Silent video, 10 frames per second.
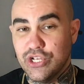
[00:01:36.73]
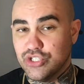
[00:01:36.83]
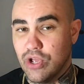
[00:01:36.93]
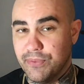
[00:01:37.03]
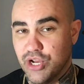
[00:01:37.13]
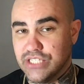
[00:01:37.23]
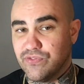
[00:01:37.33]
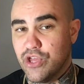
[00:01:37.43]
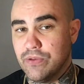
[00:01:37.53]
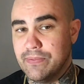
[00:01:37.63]
So I'm curious
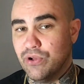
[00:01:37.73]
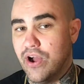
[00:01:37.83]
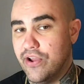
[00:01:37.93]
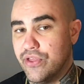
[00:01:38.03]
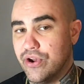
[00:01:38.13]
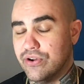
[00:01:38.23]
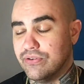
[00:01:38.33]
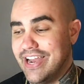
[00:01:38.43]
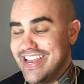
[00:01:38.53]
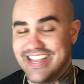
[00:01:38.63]
for other people, are
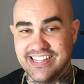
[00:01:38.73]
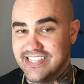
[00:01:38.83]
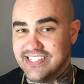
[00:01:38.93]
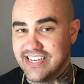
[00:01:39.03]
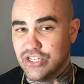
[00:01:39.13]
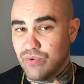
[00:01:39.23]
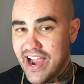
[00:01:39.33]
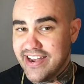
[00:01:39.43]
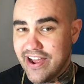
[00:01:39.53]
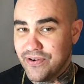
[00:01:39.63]
there any consistent
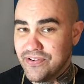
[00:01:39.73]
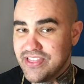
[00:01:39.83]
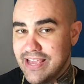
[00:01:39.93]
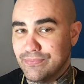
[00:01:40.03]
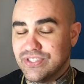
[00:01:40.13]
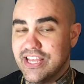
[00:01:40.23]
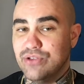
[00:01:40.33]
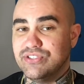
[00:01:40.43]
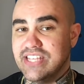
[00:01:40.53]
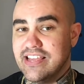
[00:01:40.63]
dry down themes that
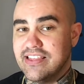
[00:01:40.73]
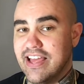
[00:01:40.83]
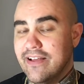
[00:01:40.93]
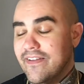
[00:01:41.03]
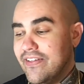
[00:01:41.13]
you see that